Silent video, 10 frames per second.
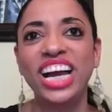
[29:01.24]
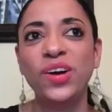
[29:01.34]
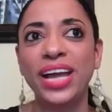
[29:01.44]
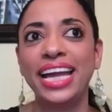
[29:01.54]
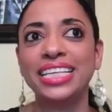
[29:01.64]

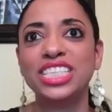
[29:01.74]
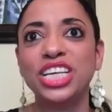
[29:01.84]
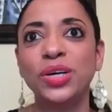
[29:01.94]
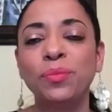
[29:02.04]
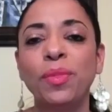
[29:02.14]
Okay.
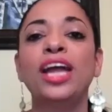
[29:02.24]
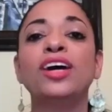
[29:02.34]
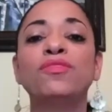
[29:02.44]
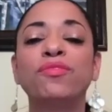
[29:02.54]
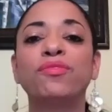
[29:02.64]
So
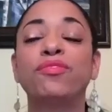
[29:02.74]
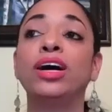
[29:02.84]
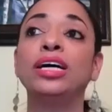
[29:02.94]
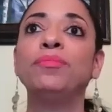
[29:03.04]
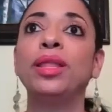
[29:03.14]

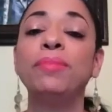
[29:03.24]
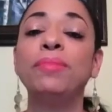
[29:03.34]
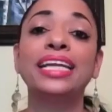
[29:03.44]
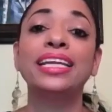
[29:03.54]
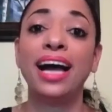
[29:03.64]
from
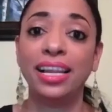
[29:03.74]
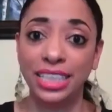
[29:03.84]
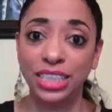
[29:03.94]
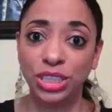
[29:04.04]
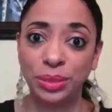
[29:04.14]
my
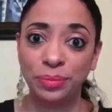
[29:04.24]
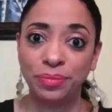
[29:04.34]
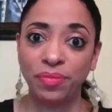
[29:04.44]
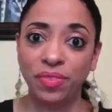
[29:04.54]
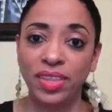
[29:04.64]
knowledge,
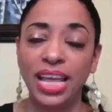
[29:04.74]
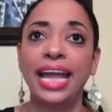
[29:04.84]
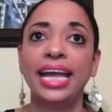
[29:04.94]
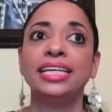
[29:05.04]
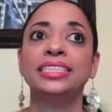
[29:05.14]

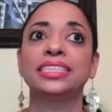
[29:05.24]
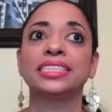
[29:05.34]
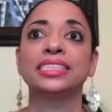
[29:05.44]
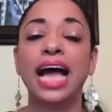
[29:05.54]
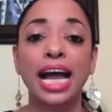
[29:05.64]
and
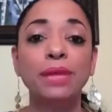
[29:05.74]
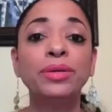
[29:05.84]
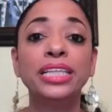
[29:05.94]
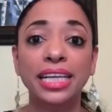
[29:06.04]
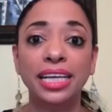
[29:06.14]
I
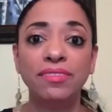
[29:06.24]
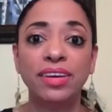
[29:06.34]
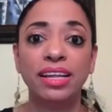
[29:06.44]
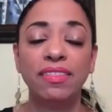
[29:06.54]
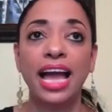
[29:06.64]

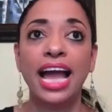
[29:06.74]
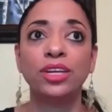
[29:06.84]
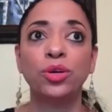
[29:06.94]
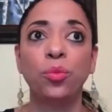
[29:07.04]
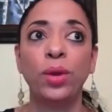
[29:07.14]
believe
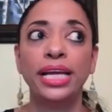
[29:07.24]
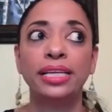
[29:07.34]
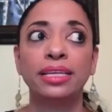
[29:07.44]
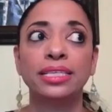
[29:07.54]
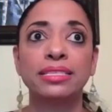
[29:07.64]
that
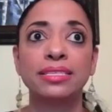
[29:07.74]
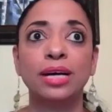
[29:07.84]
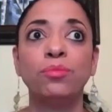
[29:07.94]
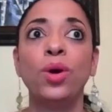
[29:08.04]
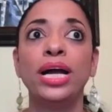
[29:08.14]
when
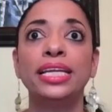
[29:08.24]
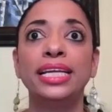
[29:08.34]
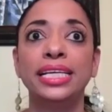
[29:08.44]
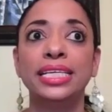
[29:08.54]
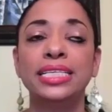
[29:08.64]
someone
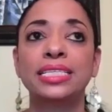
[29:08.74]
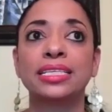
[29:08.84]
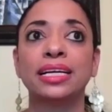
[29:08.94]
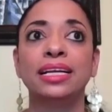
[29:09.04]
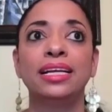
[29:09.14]

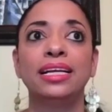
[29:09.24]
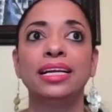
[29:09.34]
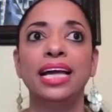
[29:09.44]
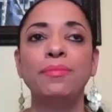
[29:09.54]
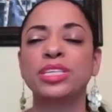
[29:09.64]
is,
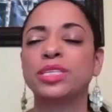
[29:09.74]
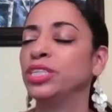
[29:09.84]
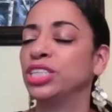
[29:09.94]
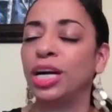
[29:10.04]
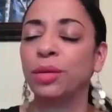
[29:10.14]
I mean,
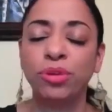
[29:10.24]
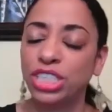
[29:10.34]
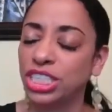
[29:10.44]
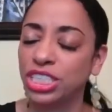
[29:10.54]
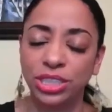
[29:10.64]
especially our
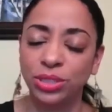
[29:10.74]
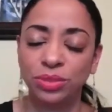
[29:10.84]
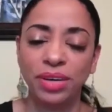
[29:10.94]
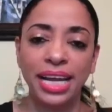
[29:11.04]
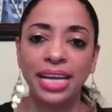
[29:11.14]
precious
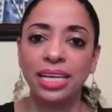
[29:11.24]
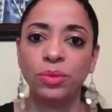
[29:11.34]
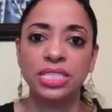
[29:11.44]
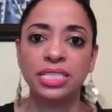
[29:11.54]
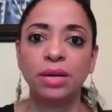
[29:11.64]
children, right?
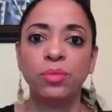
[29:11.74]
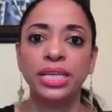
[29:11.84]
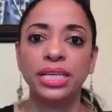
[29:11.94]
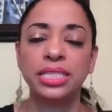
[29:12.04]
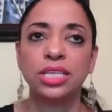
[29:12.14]
When
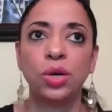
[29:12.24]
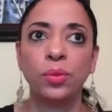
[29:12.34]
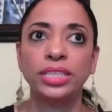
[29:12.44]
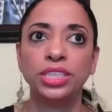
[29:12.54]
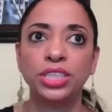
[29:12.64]
someone is
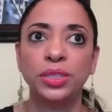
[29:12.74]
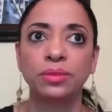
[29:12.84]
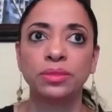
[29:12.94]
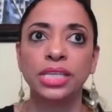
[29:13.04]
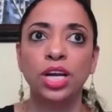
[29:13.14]
going
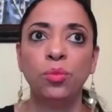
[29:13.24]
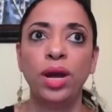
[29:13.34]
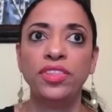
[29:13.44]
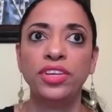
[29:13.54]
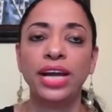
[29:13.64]
to,
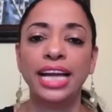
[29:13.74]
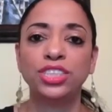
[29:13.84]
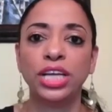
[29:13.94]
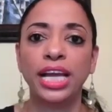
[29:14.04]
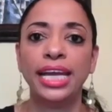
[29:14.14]
whether you're
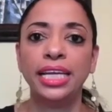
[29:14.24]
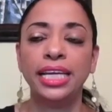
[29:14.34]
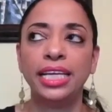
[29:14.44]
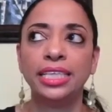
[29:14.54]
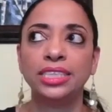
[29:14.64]

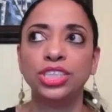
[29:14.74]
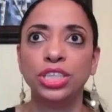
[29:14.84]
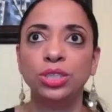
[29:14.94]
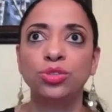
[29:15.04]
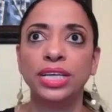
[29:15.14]
educating
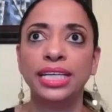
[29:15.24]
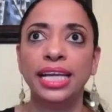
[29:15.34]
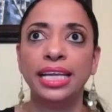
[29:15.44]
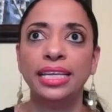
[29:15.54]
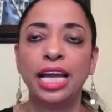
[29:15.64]

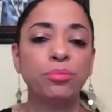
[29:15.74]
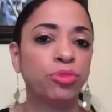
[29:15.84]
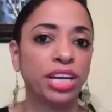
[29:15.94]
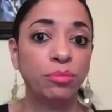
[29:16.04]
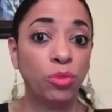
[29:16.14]
children in a
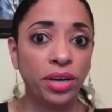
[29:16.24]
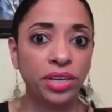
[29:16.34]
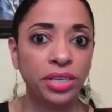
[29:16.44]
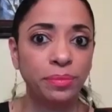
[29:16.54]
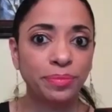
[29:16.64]
brick and
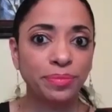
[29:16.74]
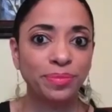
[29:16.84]
mortar,